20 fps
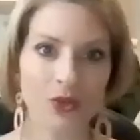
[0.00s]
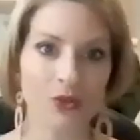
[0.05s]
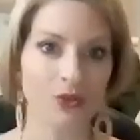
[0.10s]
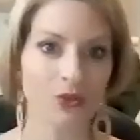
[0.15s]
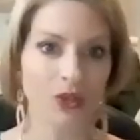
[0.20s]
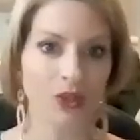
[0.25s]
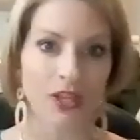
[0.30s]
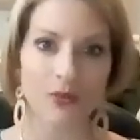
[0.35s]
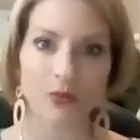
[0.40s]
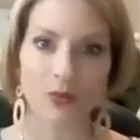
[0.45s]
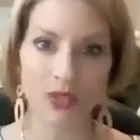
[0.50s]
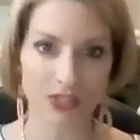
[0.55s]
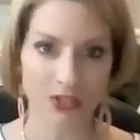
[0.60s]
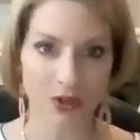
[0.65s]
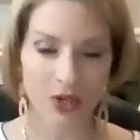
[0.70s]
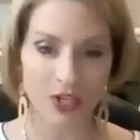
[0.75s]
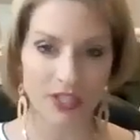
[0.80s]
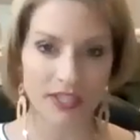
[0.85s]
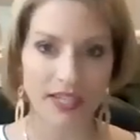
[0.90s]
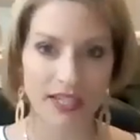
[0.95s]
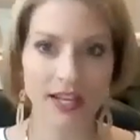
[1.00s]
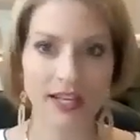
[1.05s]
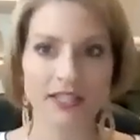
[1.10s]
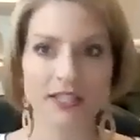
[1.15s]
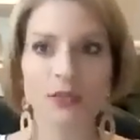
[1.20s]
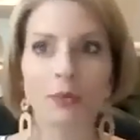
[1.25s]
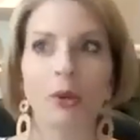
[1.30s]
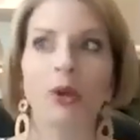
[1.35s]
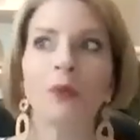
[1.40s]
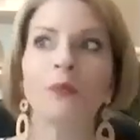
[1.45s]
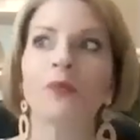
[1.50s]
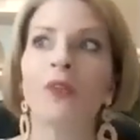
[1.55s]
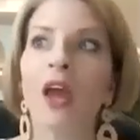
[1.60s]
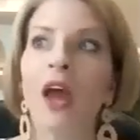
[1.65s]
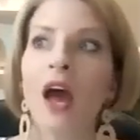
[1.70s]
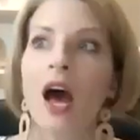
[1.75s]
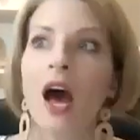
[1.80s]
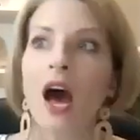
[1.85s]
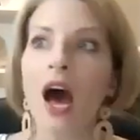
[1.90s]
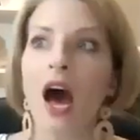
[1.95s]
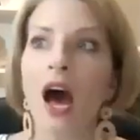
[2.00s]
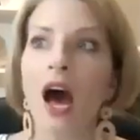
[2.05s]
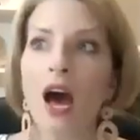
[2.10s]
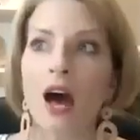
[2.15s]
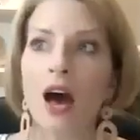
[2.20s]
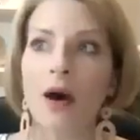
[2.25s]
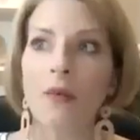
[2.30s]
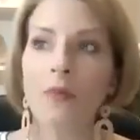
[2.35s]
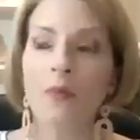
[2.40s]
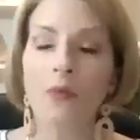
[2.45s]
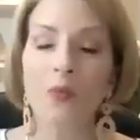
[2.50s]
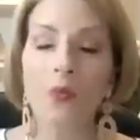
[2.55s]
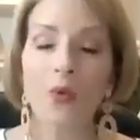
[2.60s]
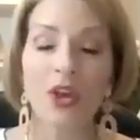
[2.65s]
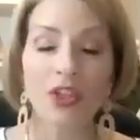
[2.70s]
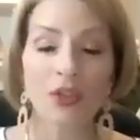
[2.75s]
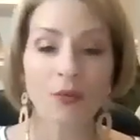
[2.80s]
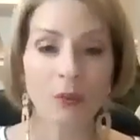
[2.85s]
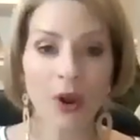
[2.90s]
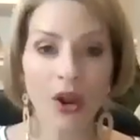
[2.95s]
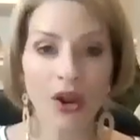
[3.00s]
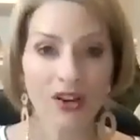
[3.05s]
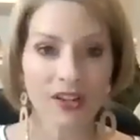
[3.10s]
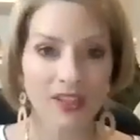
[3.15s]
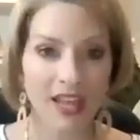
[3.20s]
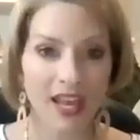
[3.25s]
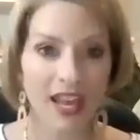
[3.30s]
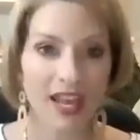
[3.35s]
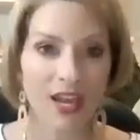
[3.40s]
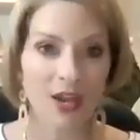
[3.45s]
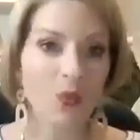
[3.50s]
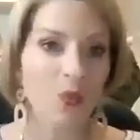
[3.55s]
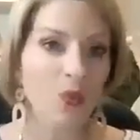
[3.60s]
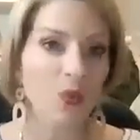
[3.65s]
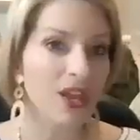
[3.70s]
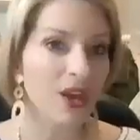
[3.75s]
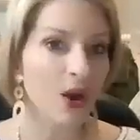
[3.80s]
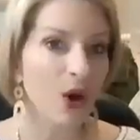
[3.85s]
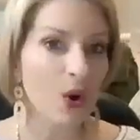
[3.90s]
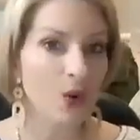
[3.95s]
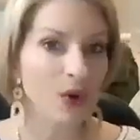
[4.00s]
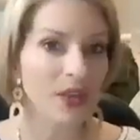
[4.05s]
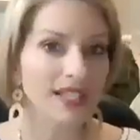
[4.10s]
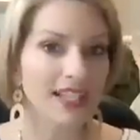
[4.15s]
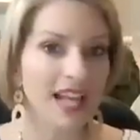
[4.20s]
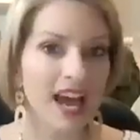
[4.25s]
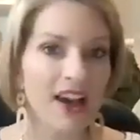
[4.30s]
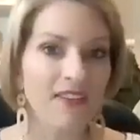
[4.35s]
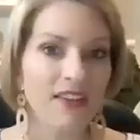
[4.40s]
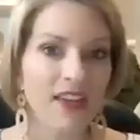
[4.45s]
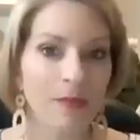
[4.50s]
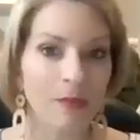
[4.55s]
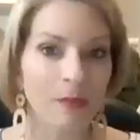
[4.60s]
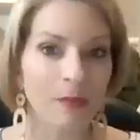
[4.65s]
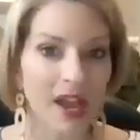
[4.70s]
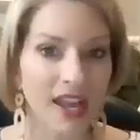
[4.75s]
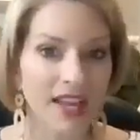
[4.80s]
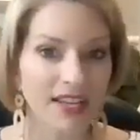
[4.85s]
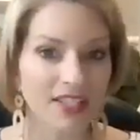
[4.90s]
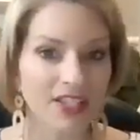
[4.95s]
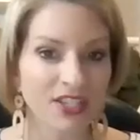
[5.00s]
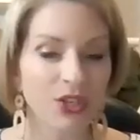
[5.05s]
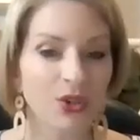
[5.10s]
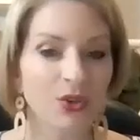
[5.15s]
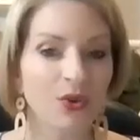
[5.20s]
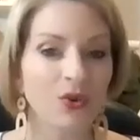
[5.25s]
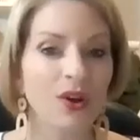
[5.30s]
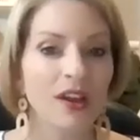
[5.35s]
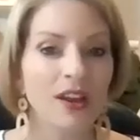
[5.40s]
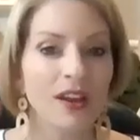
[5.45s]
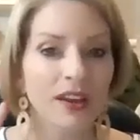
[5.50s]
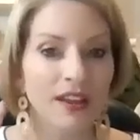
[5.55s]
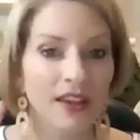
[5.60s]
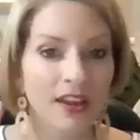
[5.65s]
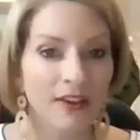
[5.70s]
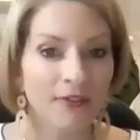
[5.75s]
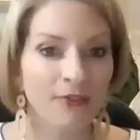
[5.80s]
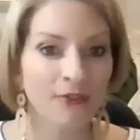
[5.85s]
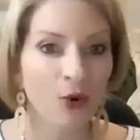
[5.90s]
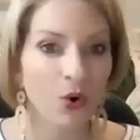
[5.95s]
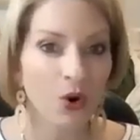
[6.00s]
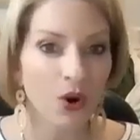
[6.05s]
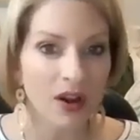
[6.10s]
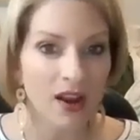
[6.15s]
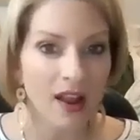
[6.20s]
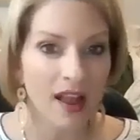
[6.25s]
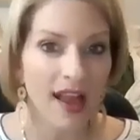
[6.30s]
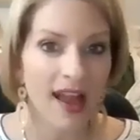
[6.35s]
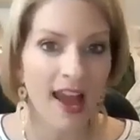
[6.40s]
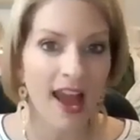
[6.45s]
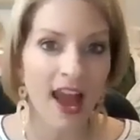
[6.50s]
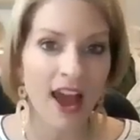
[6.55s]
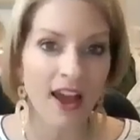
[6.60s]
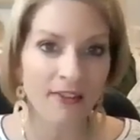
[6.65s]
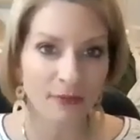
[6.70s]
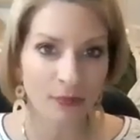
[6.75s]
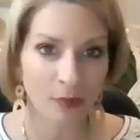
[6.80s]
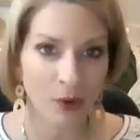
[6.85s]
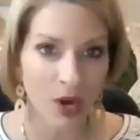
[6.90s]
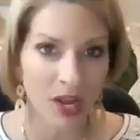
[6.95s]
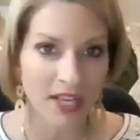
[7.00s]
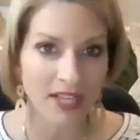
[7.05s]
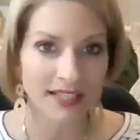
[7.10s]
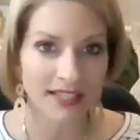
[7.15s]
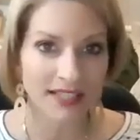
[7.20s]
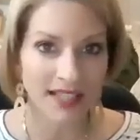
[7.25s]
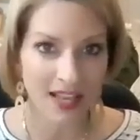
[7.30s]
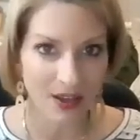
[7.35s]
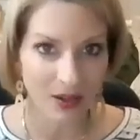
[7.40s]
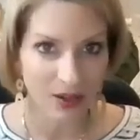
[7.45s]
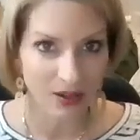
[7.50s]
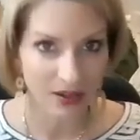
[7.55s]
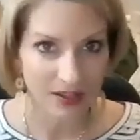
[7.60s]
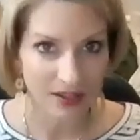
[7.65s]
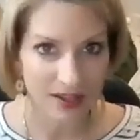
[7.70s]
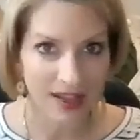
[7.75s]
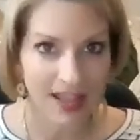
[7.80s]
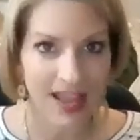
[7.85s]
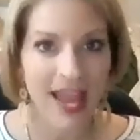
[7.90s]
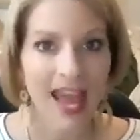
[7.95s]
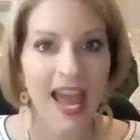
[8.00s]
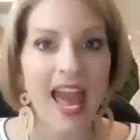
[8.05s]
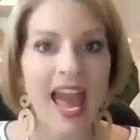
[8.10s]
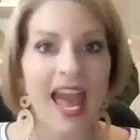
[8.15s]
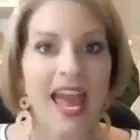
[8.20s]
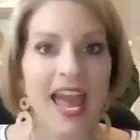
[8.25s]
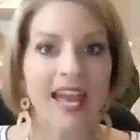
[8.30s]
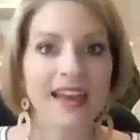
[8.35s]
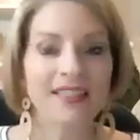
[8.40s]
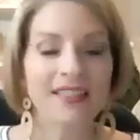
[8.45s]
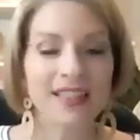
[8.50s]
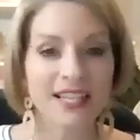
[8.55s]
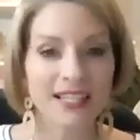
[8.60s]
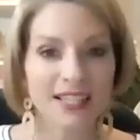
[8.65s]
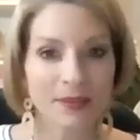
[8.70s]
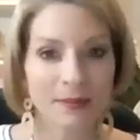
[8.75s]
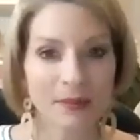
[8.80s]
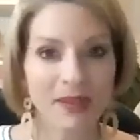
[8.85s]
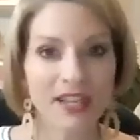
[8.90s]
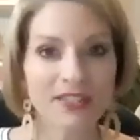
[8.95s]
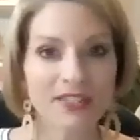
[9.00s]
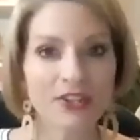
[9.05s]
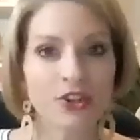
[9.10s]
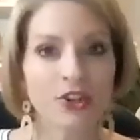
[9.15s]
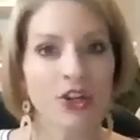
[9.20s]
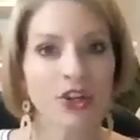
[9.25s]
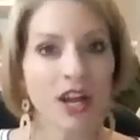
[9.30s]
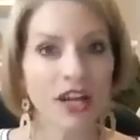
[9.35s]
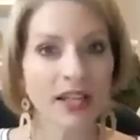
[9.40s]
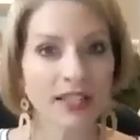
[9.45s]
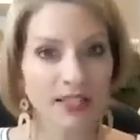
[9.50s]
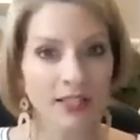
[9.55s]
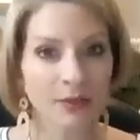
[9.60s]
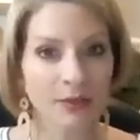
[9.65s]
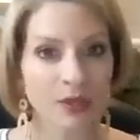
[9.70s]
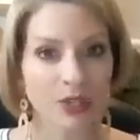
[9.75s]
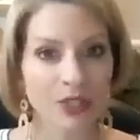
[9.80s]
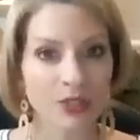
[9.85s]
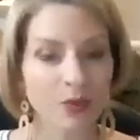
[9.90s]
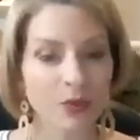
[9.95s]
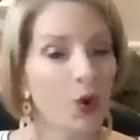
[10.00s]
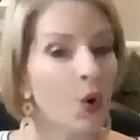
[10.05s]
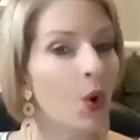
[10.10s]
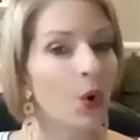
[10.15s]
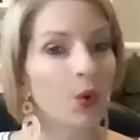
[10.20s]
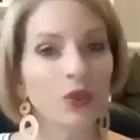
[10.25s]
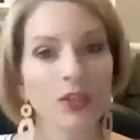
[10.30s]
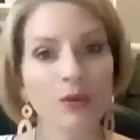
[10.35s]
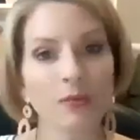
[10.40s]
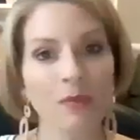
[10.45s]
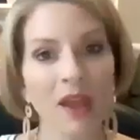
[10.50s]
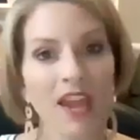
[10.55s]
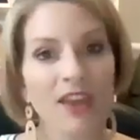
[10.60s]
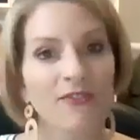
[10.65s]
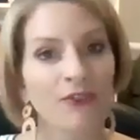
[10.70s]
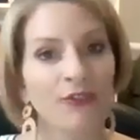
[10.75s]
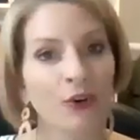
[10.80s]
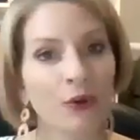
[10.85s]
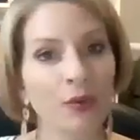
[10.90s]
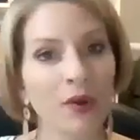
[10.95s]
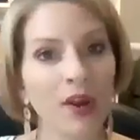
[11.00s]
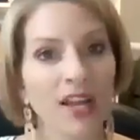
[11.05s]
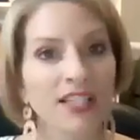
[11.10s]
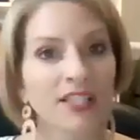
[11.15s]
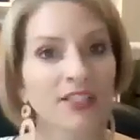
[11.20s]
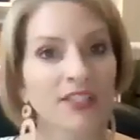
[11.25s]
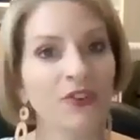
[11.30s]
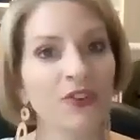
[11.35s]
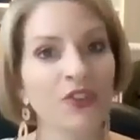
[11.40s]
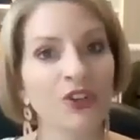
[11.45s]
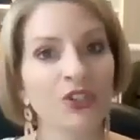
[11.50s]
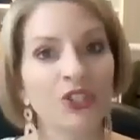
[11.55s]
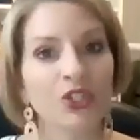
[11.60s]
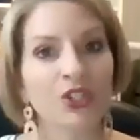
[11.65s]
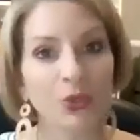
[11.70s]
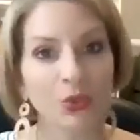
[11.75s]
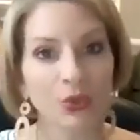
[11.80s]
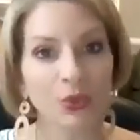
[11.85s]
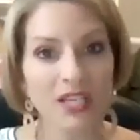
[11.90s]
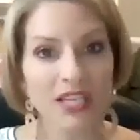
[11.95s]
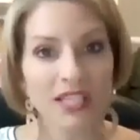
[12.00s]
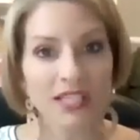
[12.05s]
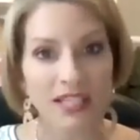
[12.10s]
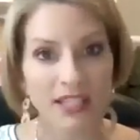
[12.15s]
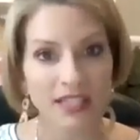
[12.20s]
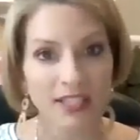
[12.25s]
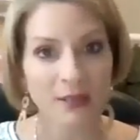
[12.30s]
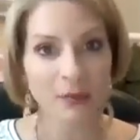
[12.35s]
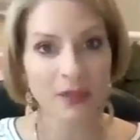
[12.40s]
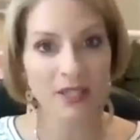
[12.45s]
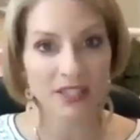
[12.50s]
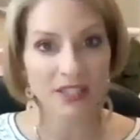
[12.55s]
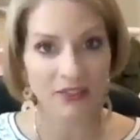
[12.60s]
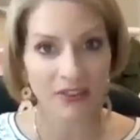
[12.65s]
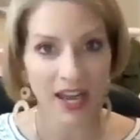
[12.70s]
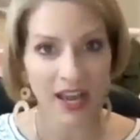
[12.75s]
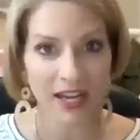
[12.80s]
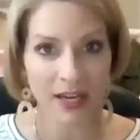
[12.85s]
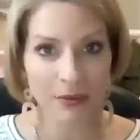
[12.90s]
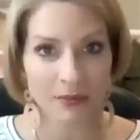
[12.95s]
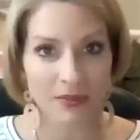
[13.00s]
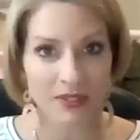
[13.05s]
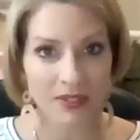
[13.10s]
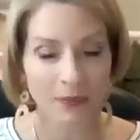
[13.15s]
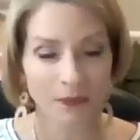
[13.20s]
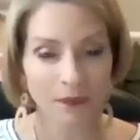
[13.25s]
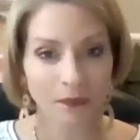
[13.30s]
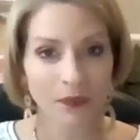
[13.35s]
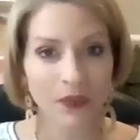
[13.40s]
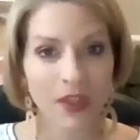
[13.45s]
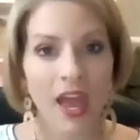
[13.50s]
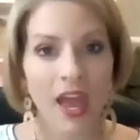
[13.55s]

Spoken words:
Usually we start as a customer. With Park Lane, we always have a buy two, get four at half price sale. And this means your customers will only pay full price for their two least expensive items.